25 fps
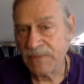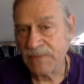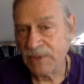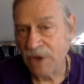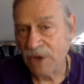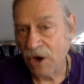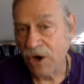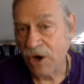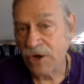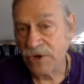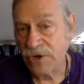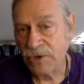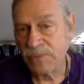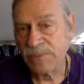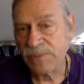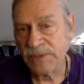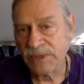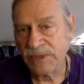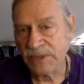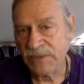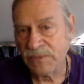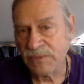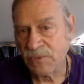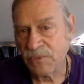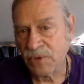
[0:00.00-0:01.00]

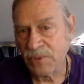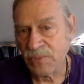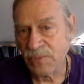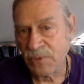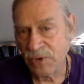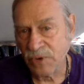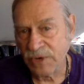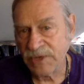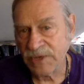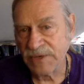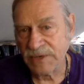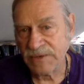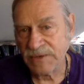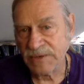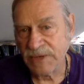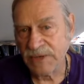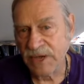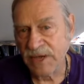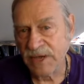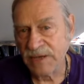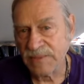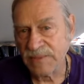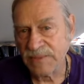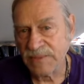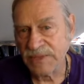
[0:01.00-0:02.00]
arguably the more important
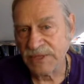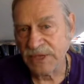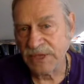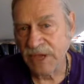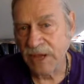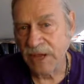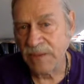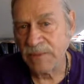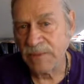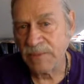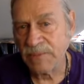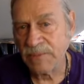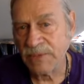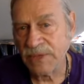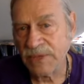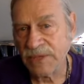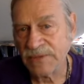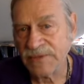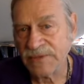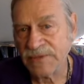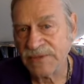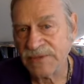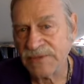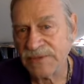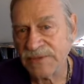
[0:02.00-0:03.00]
item in the Kuiper belt